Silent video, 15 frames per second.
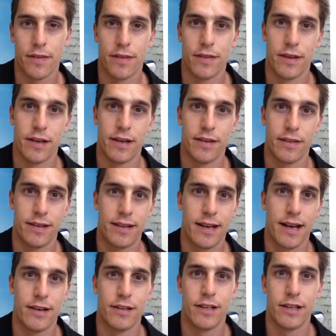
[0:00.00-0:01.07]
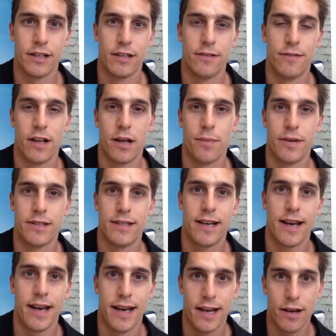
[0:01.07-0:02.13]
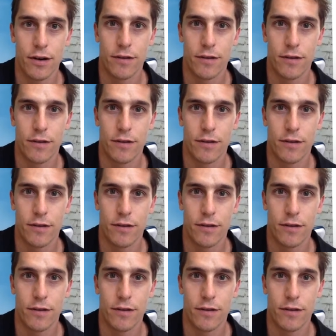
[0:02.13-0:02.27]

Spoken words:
you can develop a tear